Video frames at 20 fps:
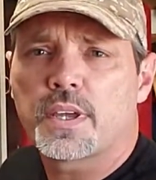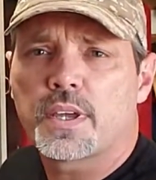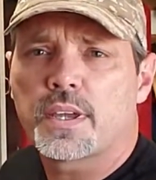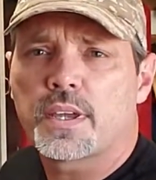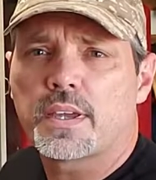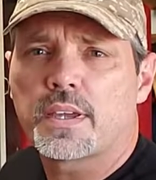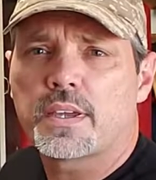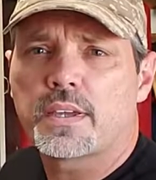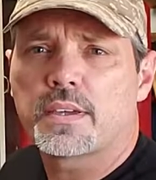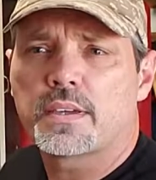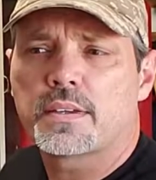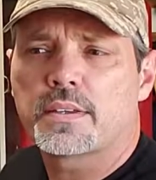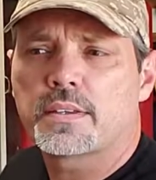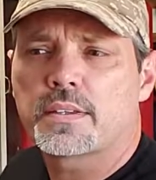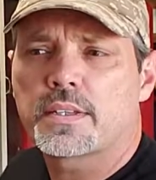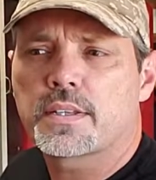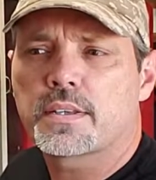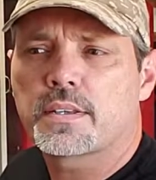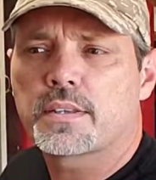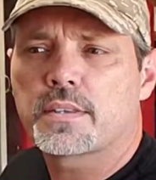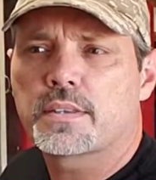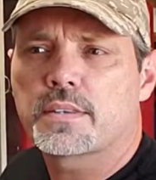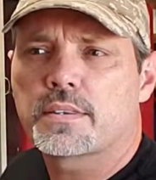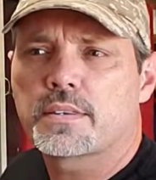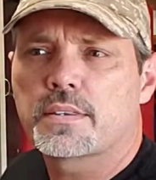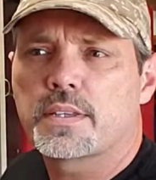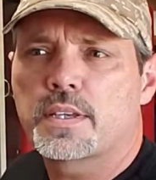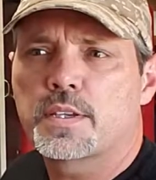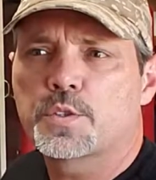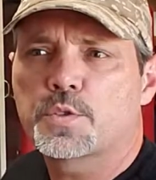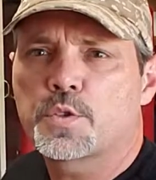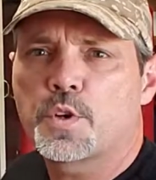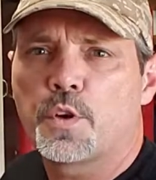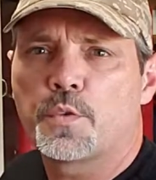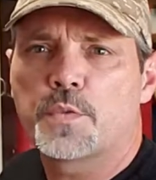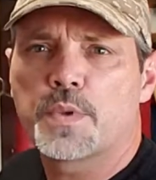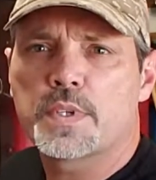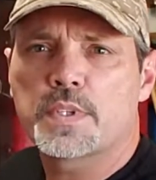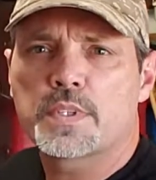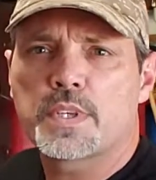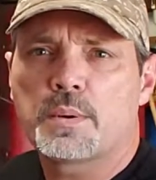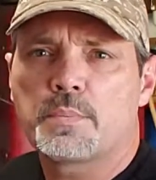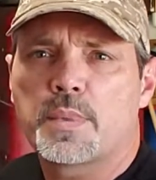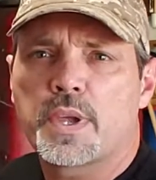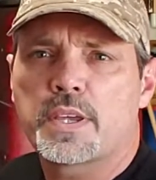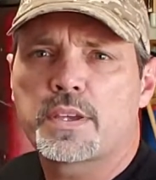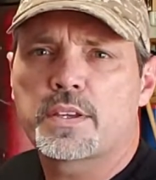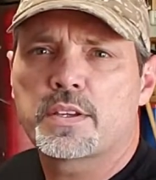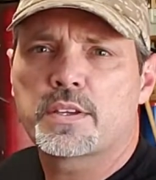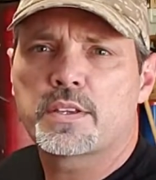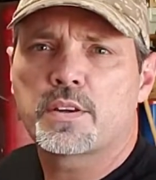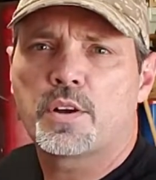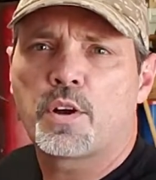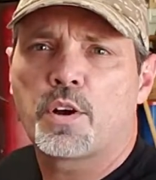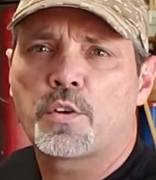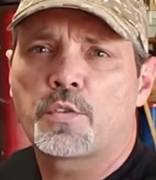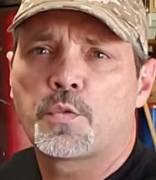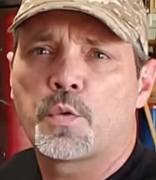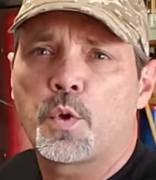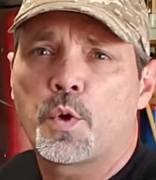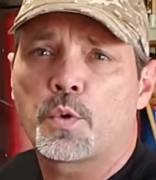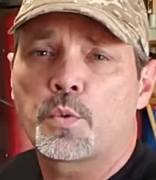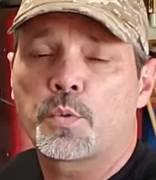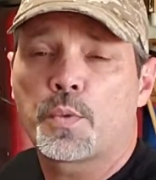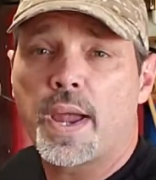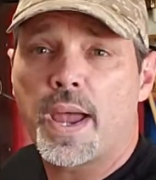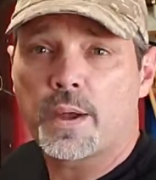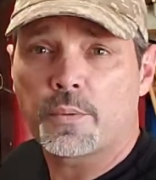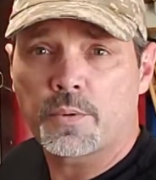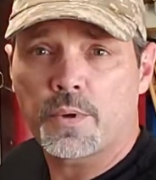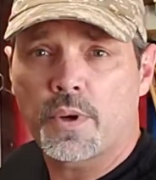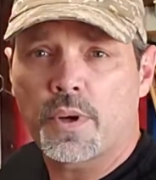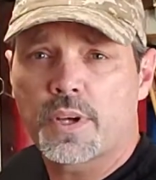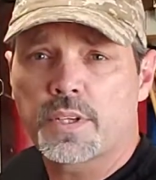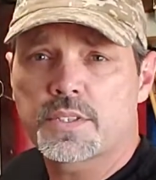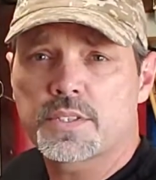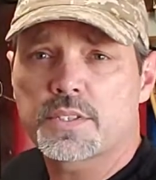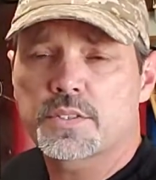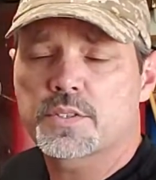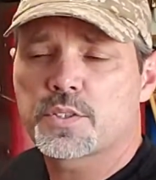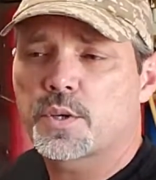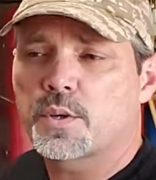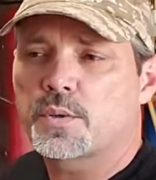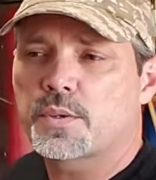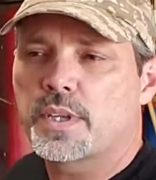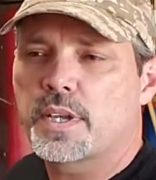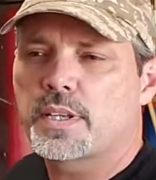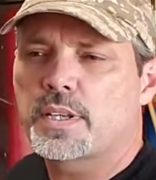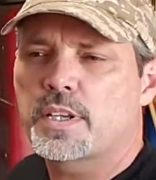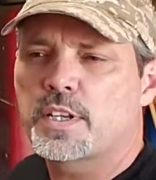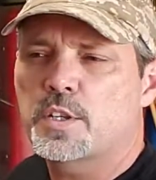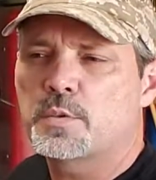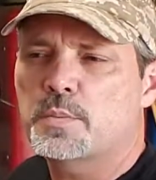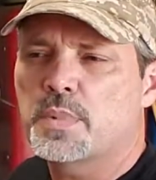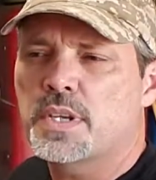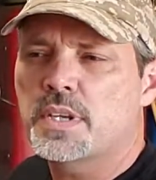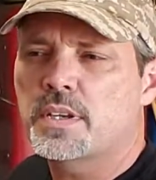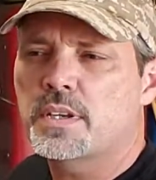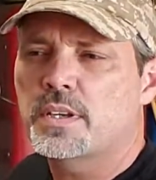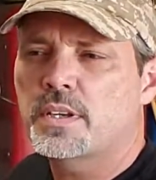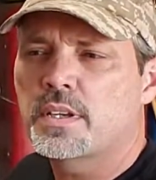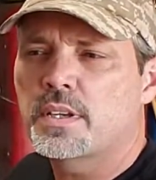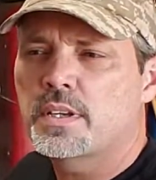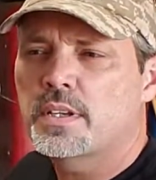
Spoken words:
And these trophies I'm making are for rat rods, so they need to be